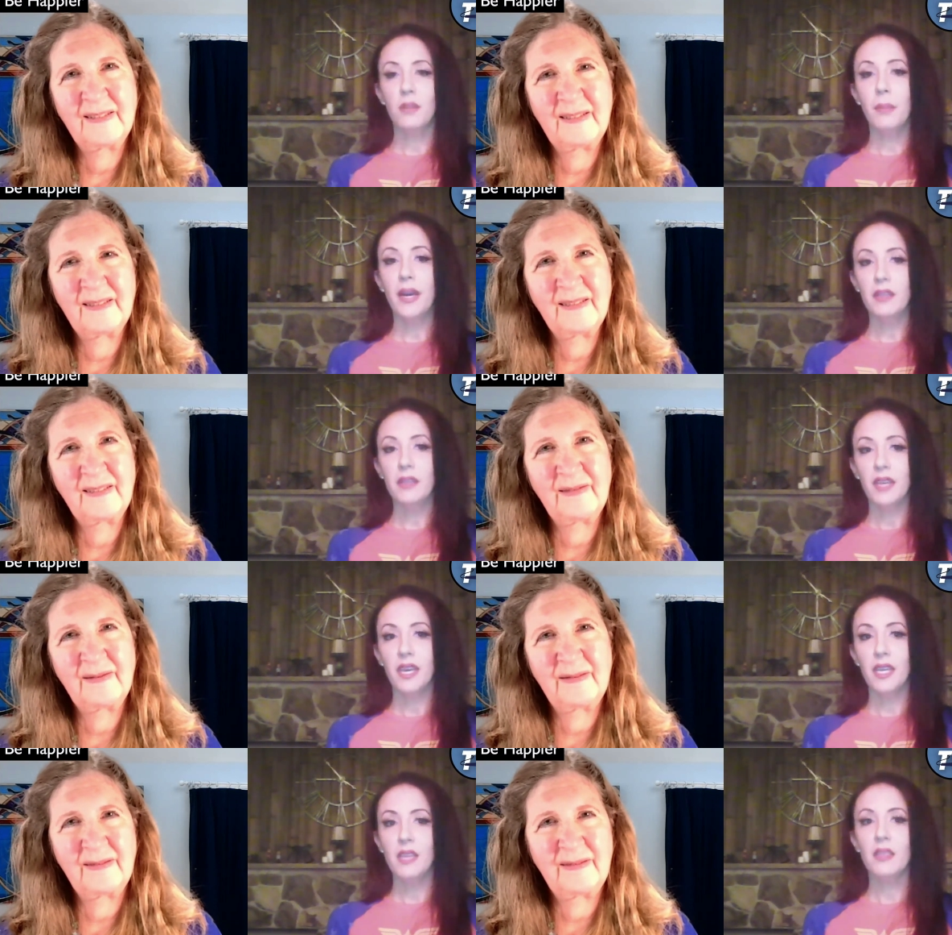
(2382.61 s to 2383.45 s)

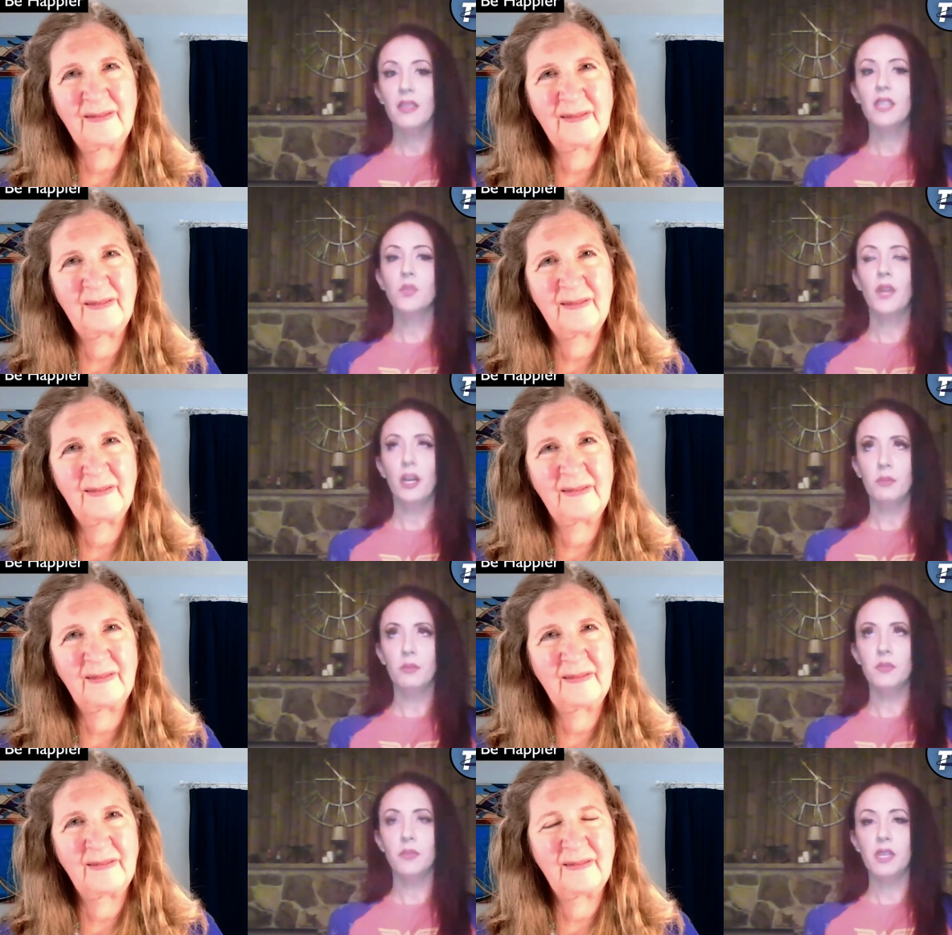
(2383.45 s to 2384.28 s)
Speaker 1: ballet, that's what
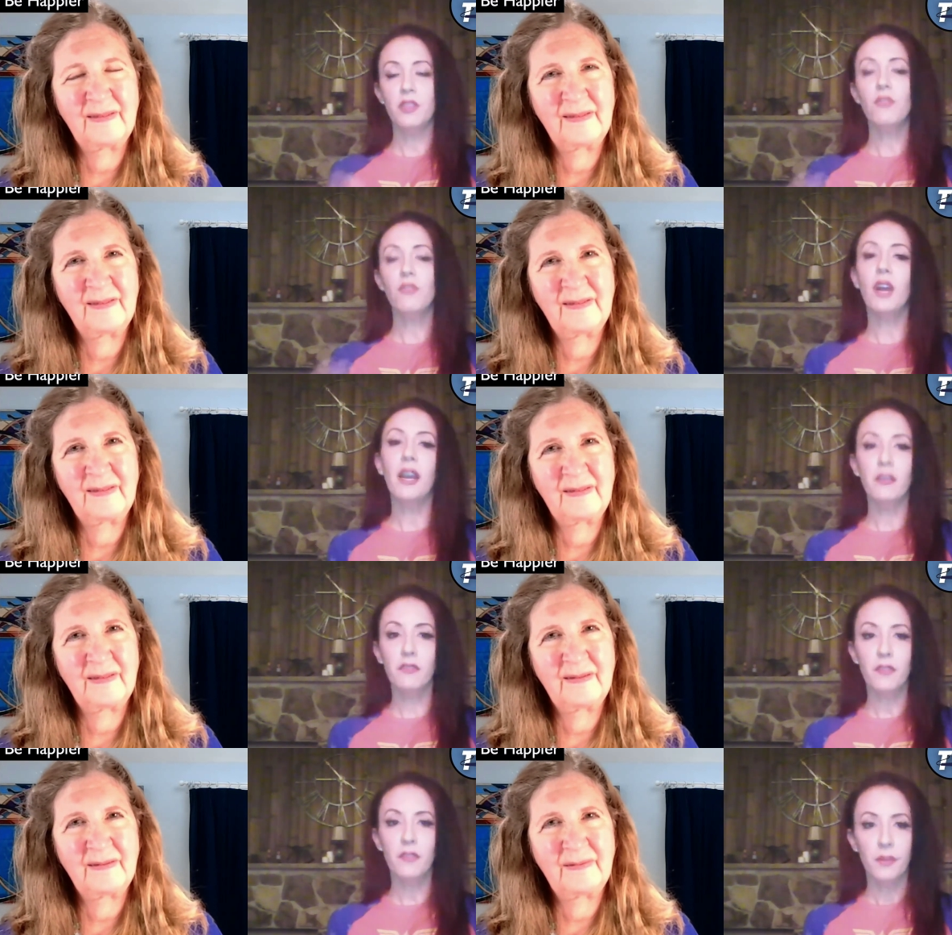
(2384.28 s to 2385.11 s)
helped me
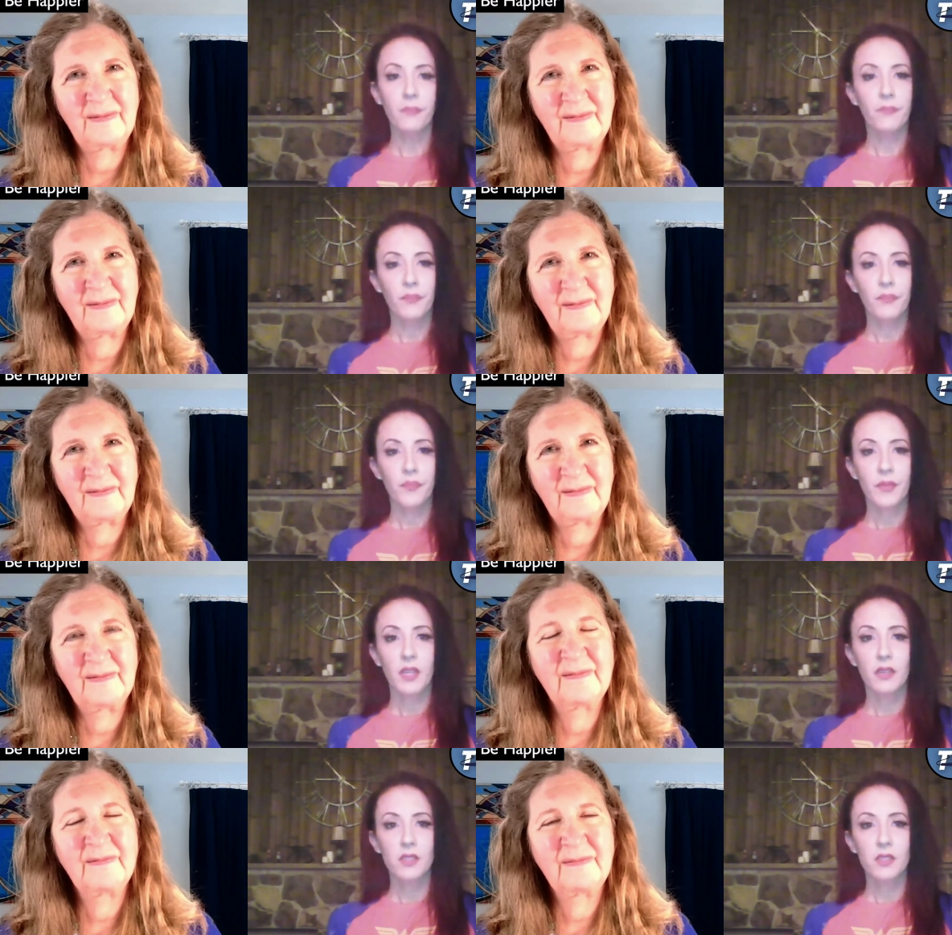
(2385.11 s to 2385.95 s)
thrive.
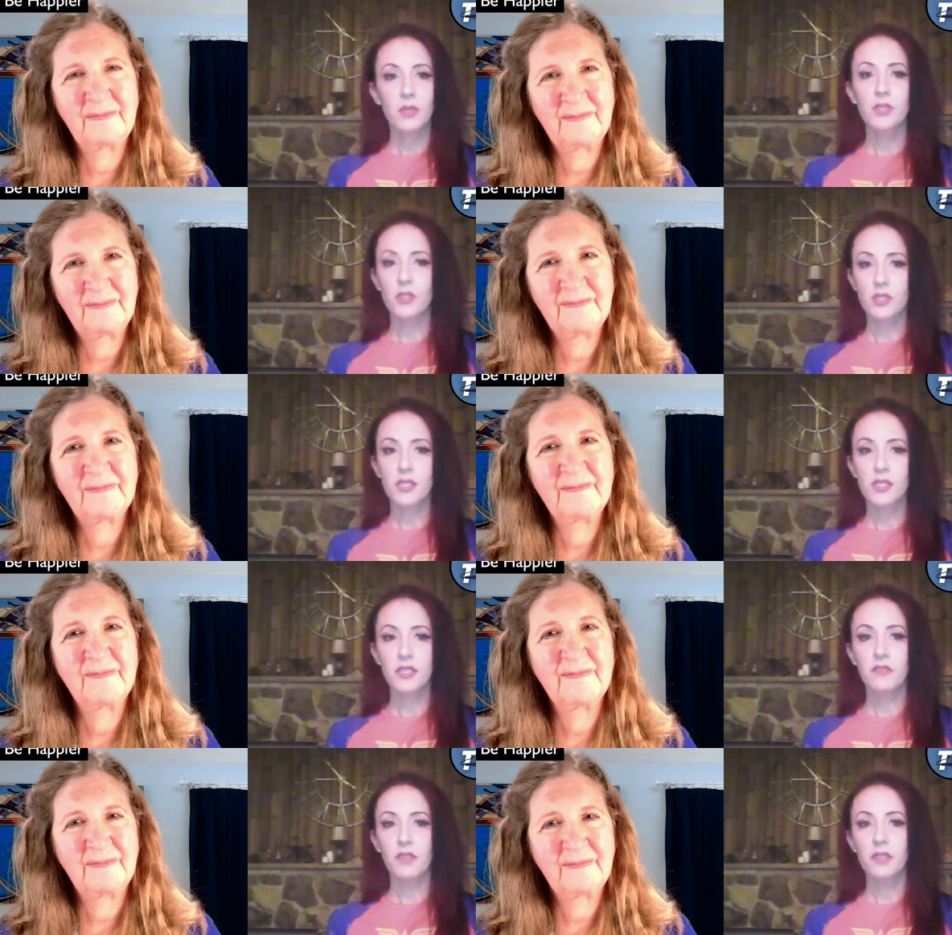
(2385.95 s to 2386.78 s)
So there's a
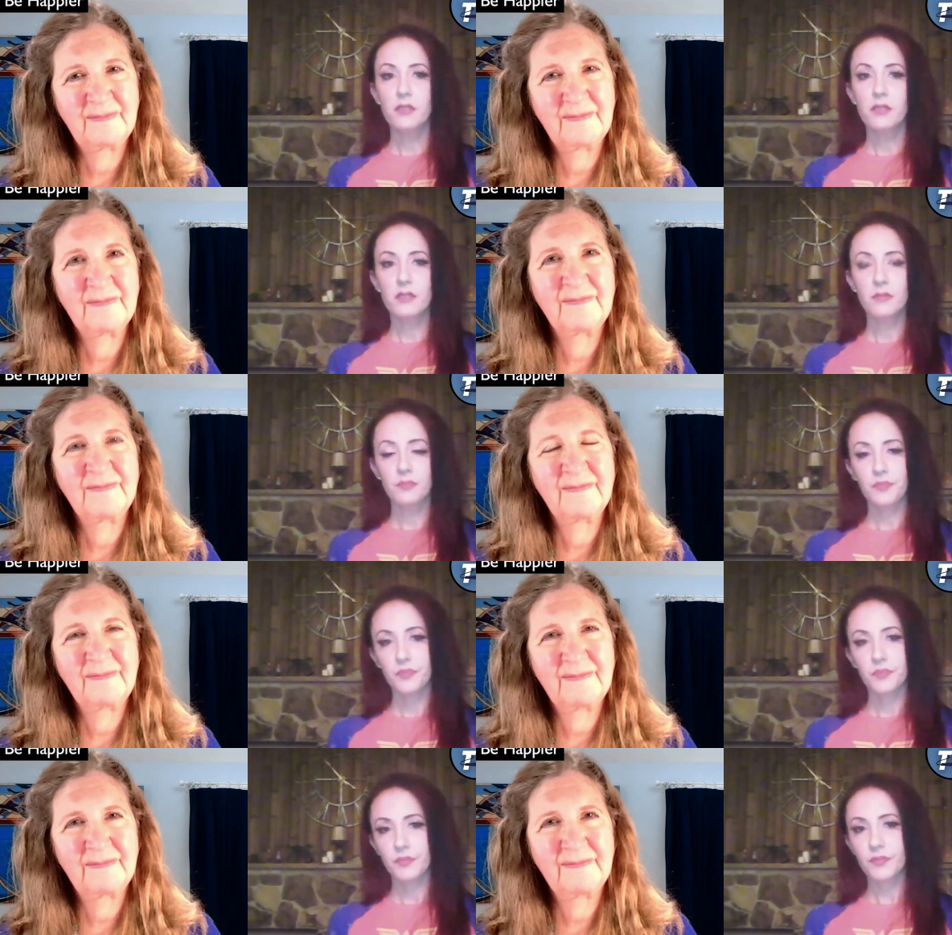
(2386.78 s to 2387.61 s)
difference.
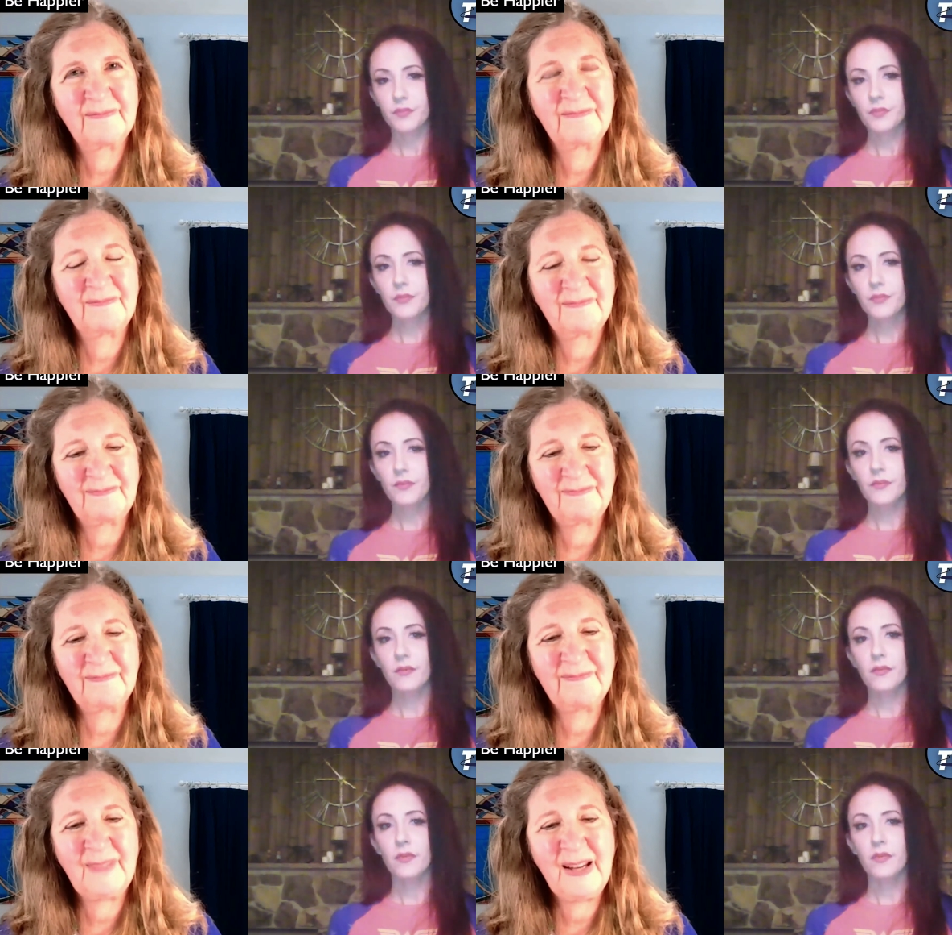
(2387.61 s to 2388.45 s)

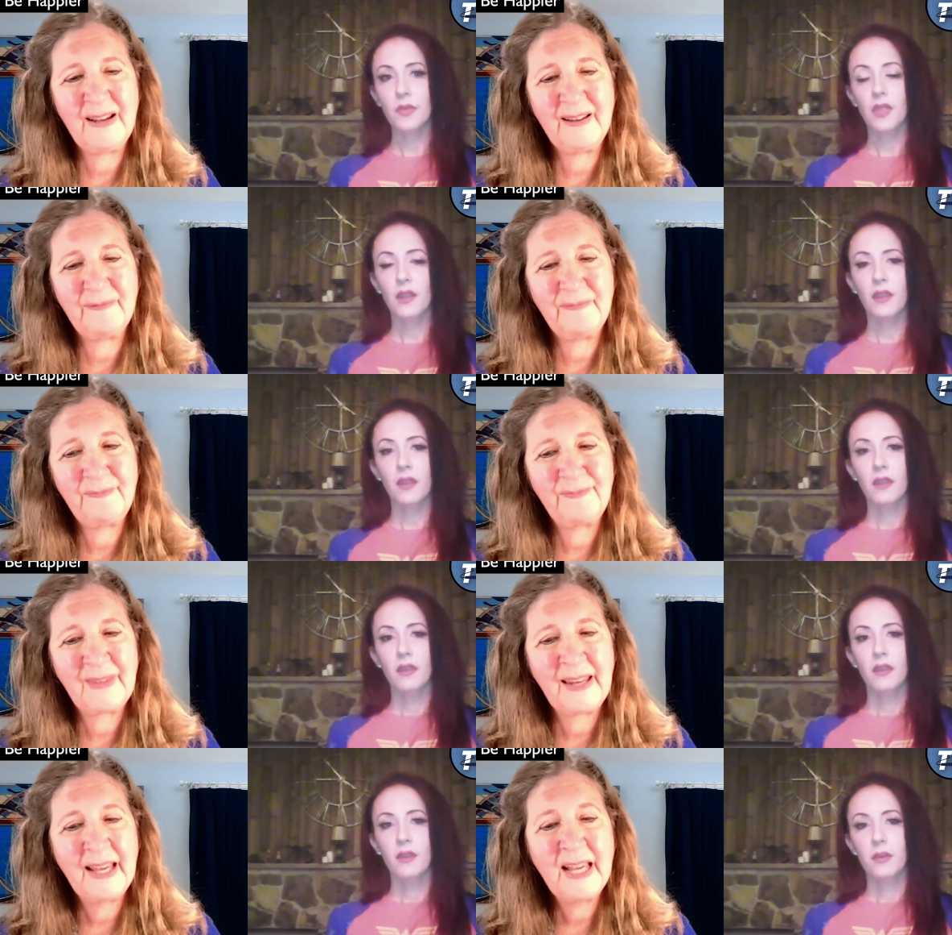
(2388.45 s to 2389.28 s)
Speaker 2: Yeah.
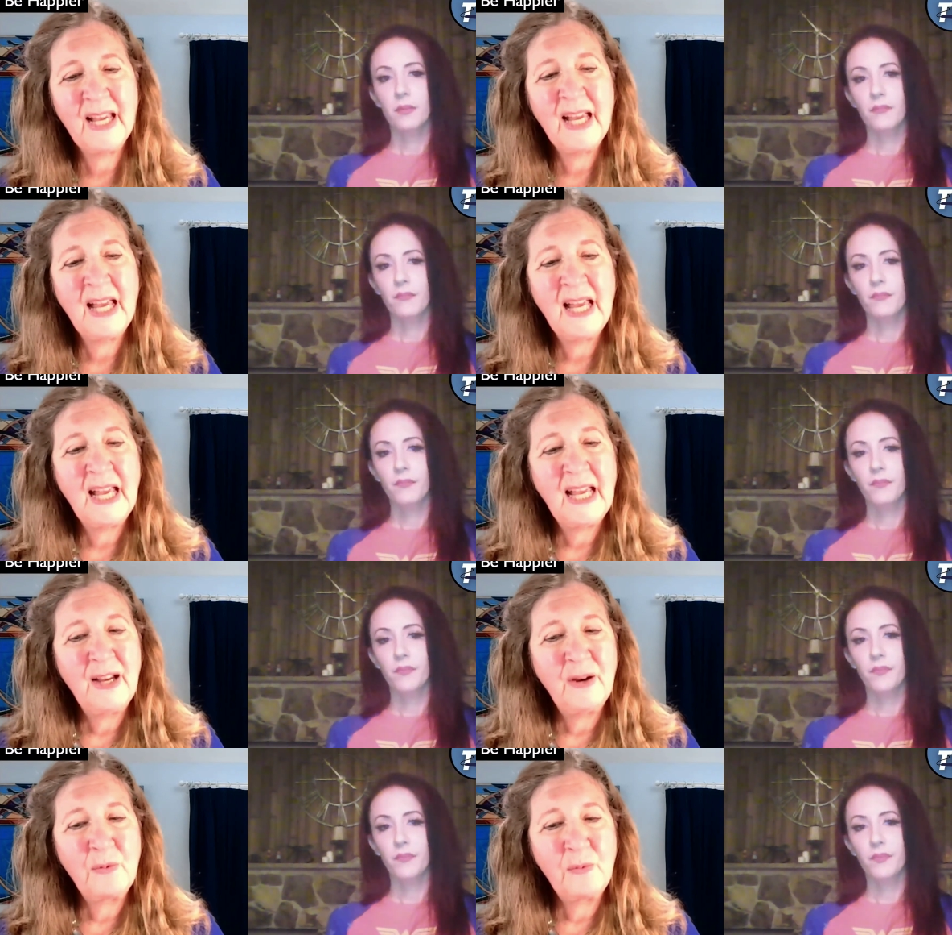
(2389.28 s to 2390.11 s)

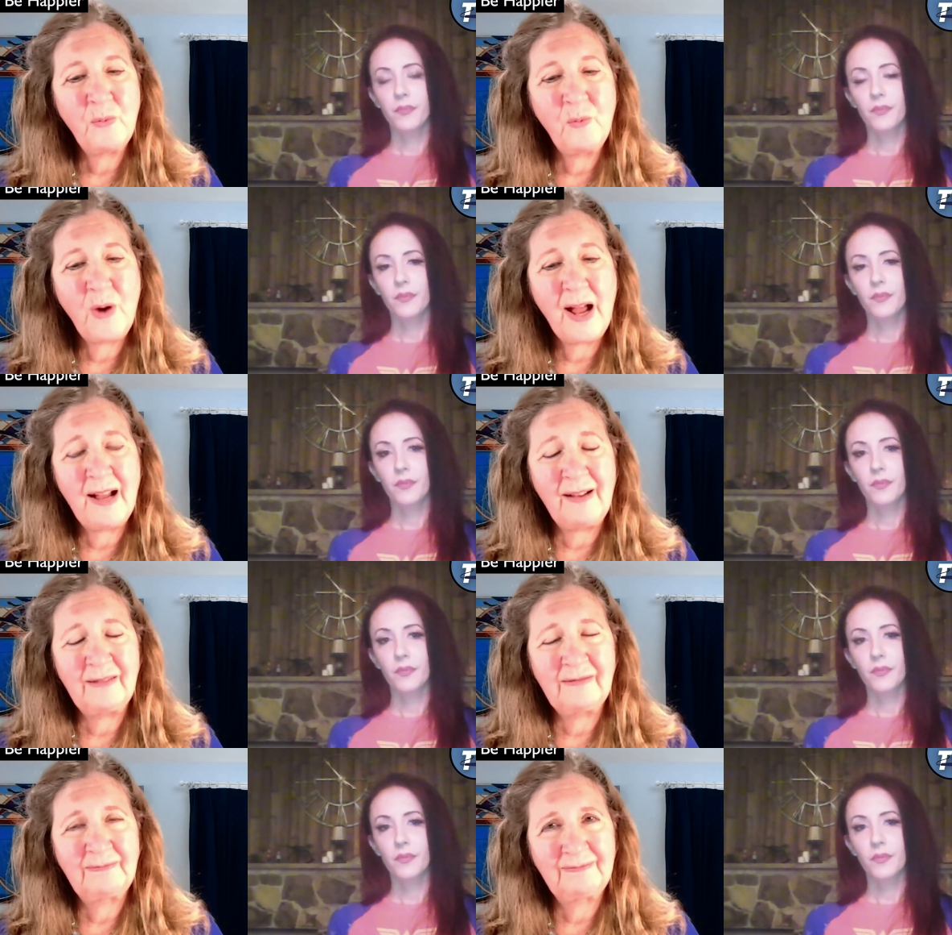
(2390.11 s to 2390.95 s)

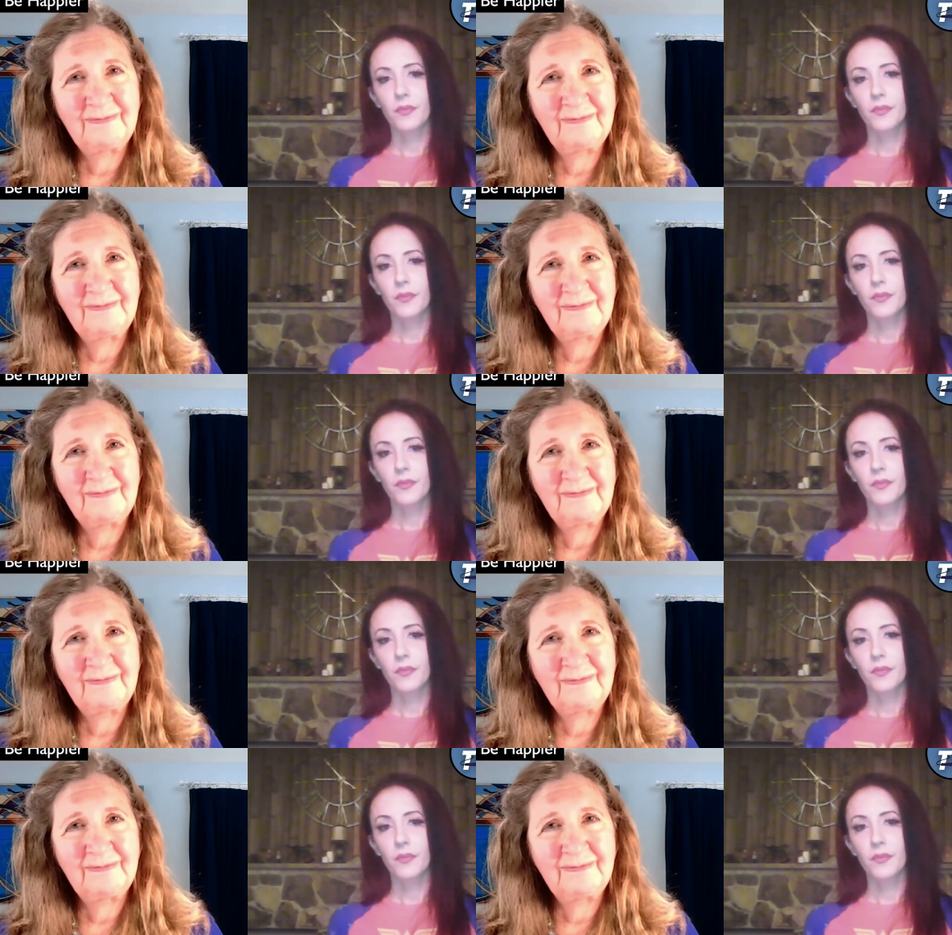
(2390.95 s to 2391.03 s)
Wow.